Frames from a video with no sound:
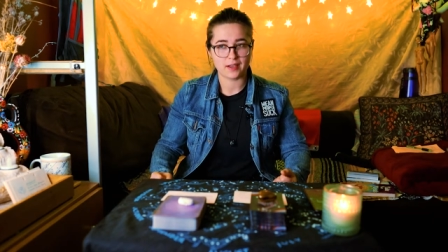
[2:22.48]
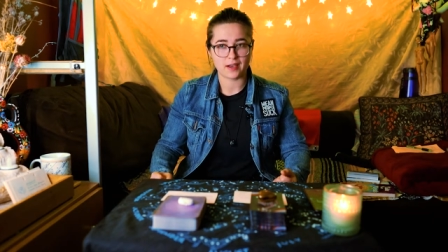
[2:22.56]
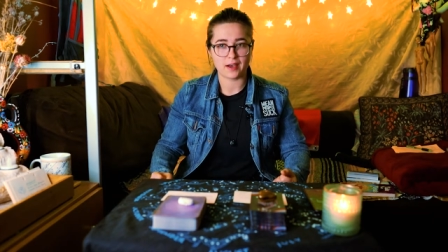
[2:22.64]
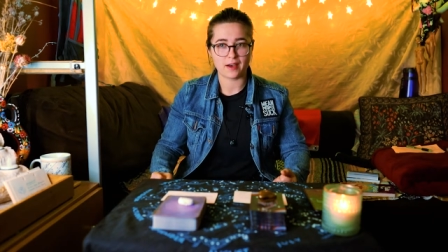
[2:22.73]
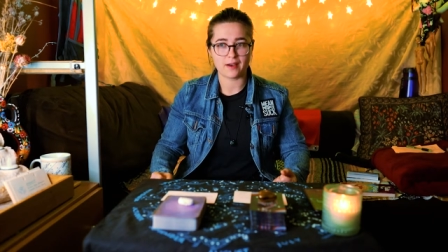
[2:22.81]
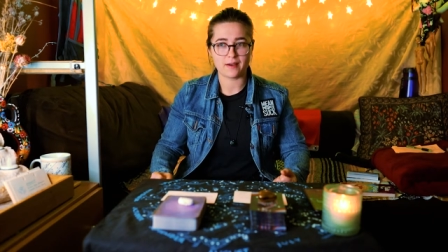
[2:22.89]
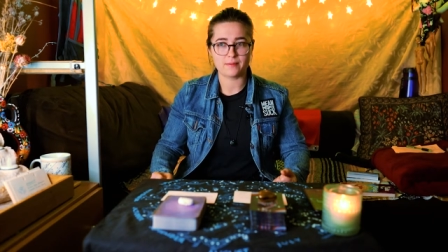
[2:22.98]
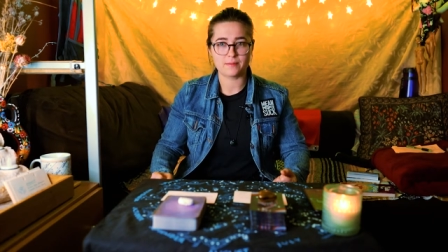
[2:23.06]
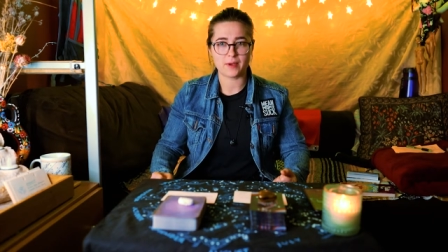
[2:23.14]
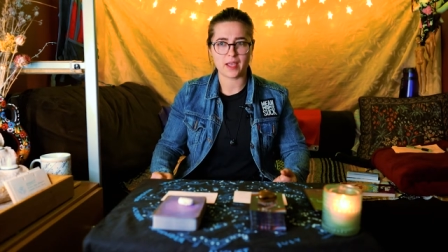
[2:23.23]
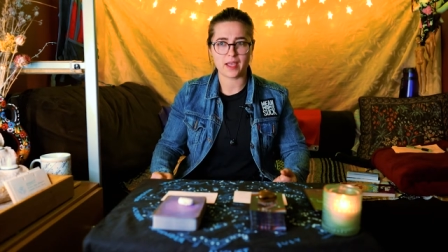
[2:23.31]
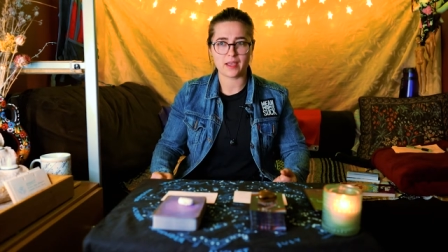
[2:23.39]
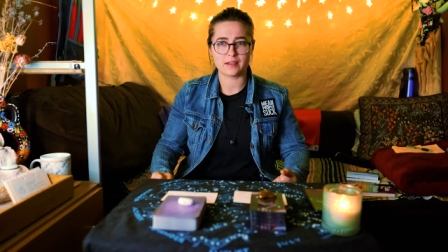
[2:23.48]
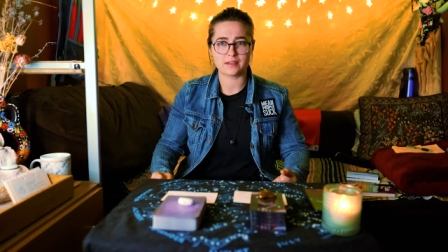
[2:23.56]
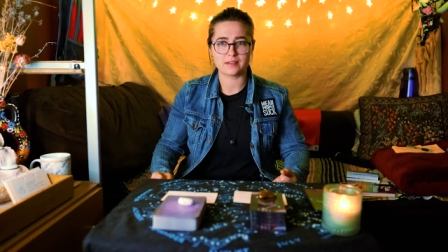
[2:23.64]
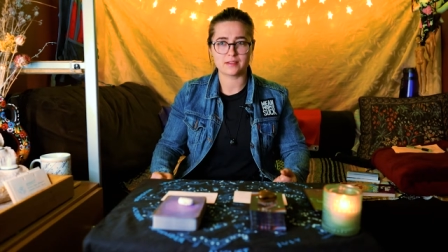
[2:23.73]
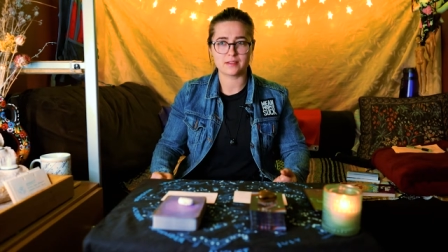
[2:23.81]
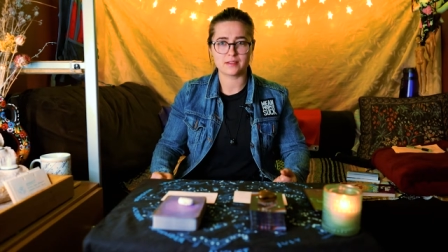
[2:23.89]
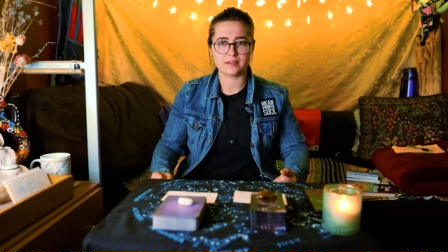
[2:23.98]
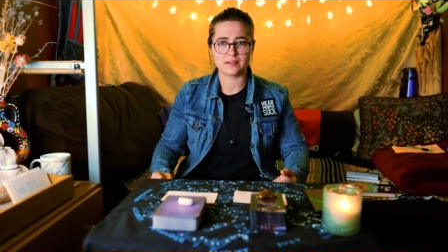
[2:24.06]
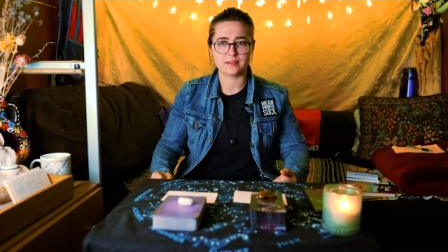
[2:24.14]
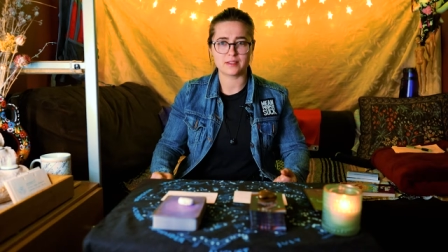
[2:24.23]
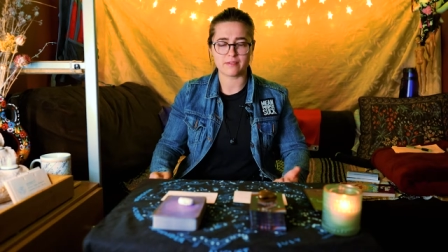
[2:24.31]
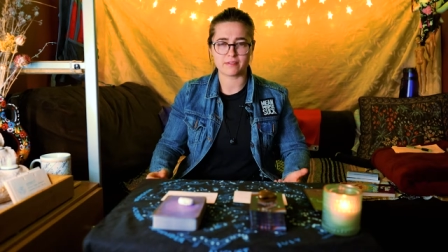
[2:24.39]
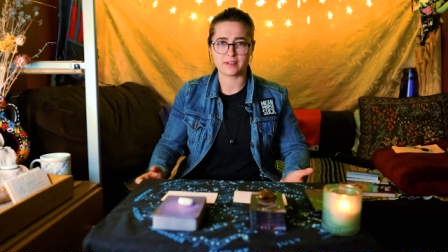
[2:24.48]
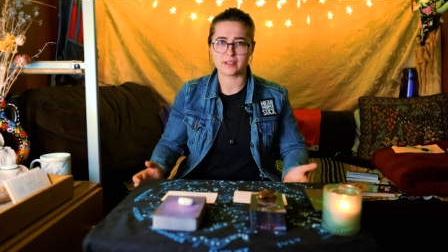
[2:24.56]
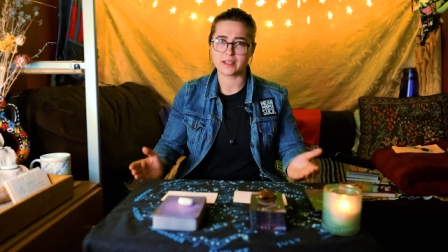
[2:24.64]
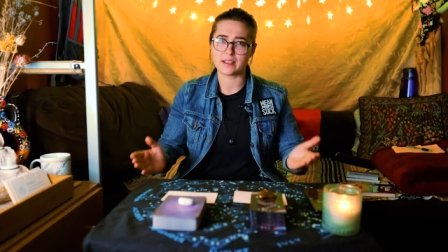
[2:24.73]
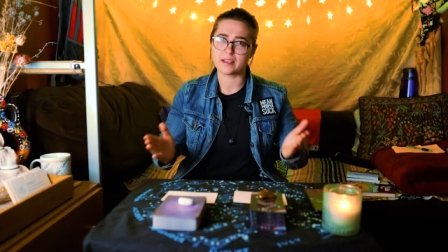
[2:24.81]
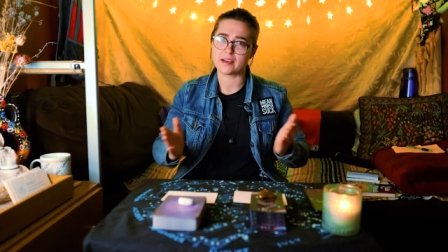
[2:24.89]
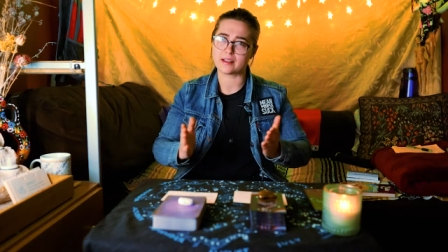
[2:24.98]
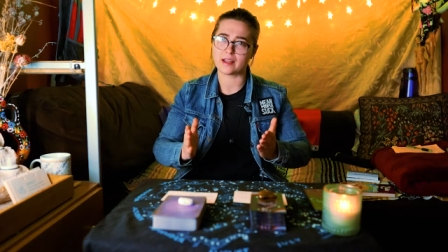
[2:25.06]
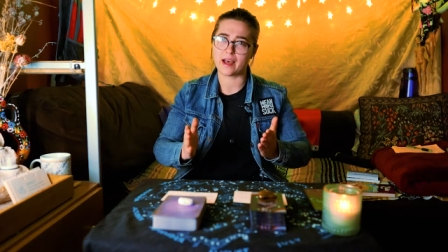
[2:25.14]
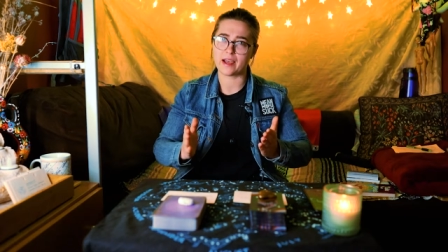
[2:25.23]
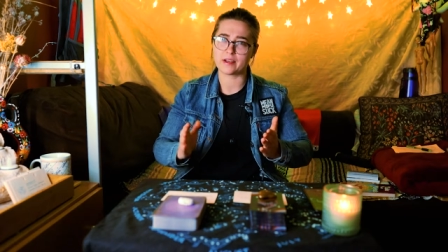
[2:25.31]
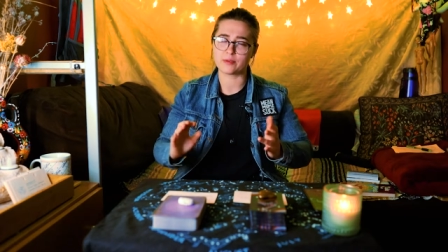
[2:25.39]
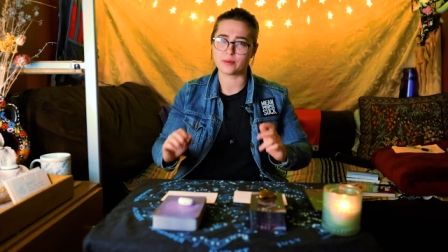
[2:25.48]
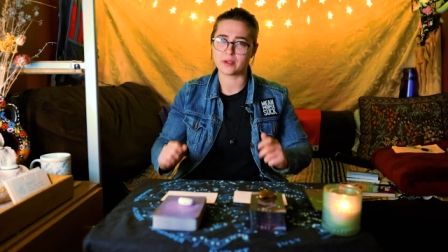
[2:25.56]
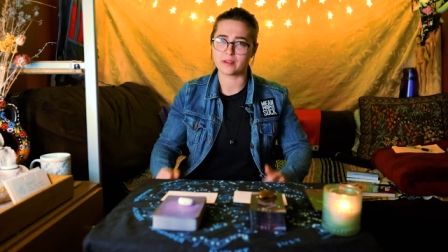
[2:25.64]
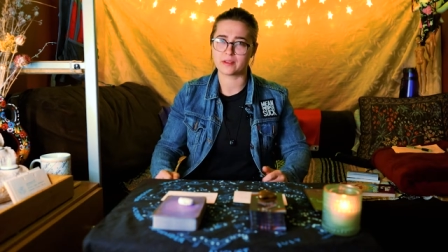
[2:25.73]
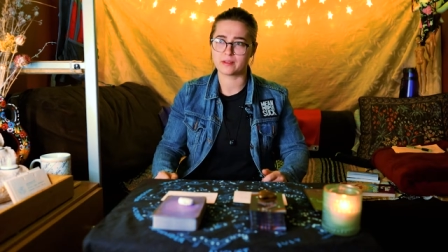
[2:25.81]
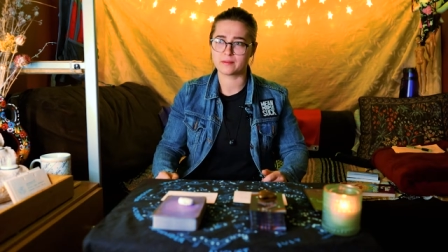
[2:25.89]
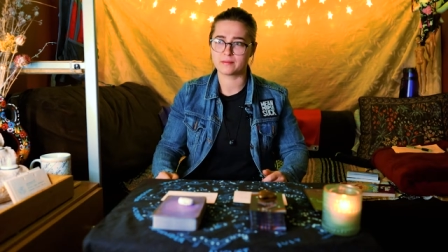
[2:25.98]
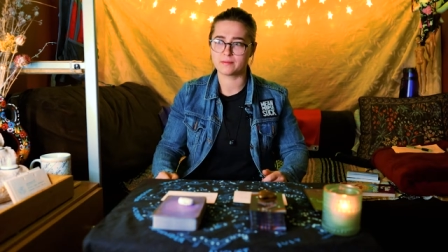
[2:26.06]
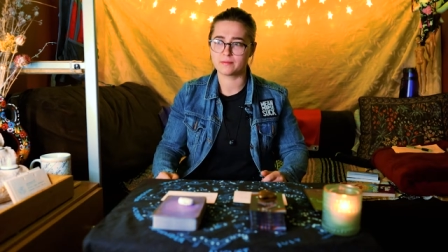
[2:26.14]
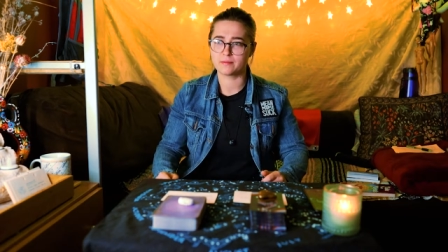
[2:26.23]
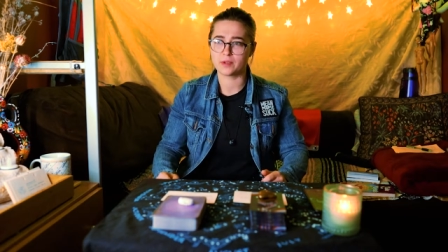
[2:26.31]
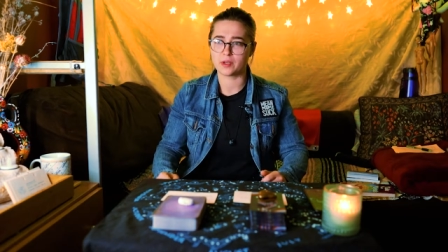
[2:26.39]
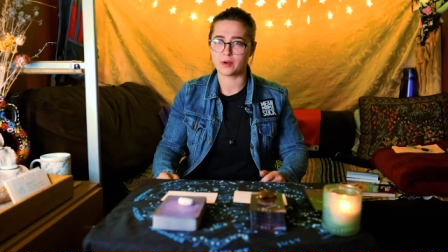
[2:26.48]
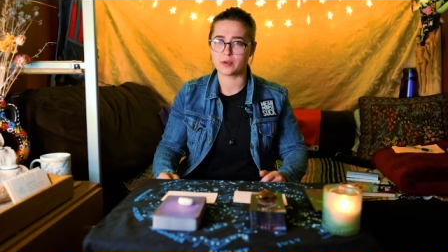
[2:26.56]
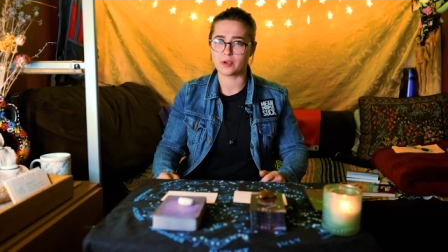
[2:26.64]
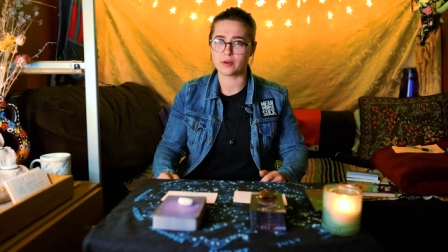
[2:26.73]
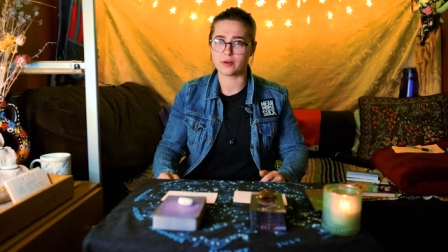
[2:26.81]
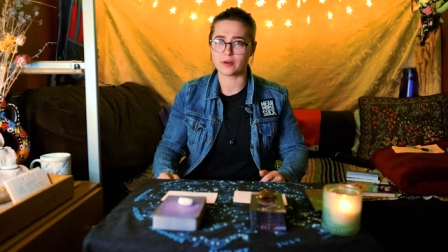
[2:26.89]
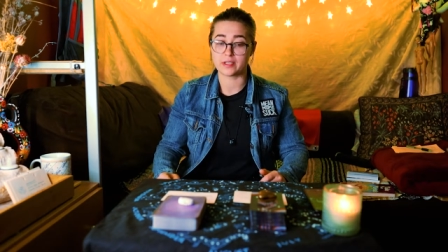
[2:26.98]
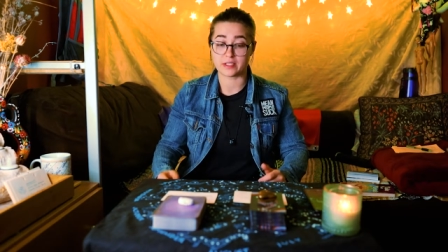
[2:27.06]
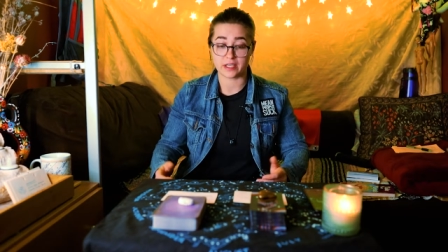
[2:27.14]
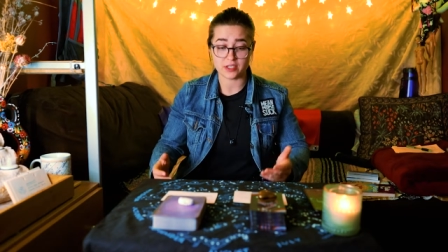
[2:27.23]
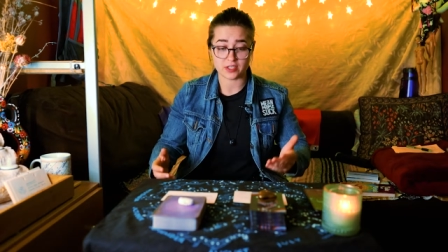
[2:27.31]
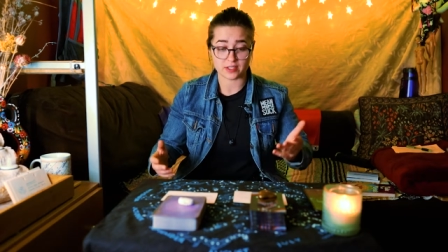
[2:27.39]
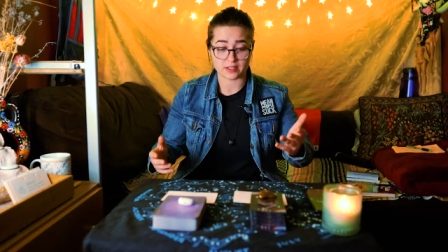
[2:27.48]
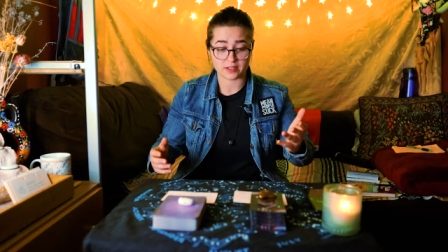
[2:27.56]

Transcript: and definitely aligned with, you know, your intentions.